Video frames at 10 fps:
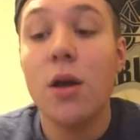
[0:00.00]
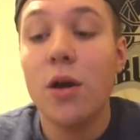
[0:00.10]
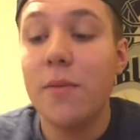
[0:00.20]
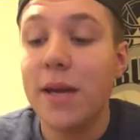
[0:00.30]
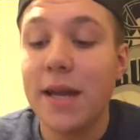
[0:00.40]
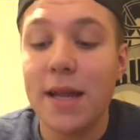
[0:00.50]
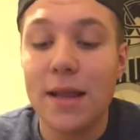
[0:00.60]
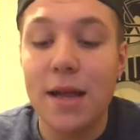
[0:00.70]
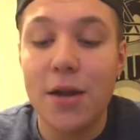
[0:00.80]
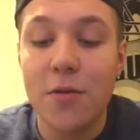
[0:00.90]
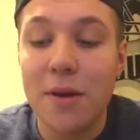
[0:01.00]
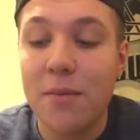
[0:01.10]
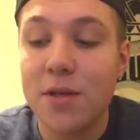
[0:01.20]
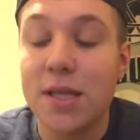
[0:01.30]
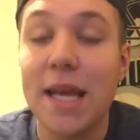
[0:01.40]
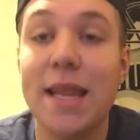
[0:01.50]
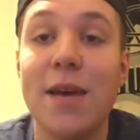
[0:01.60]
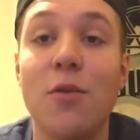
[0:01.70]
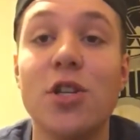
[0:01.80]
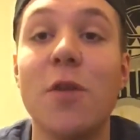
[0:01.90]
we've been getting a lot of new members lately,
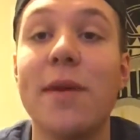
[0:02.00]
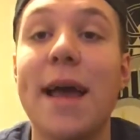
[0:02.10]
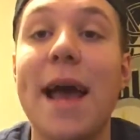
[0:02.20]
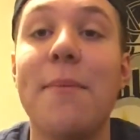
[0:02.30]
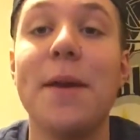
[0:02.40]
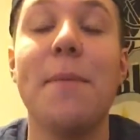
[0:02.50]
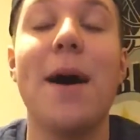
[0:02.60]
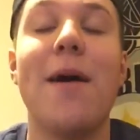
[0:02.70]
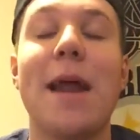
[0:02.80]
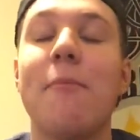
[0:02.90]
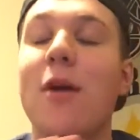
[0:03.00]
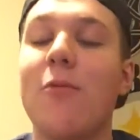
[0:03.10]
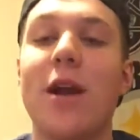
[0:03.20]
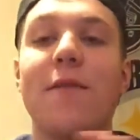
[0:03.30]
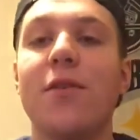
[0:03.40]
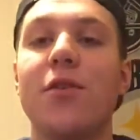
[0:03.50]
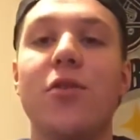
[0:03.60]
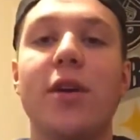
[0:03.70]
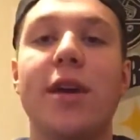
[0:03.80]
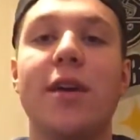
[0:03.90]
which I've been happy about, and I'm ready for the new
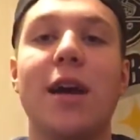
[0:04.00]
year.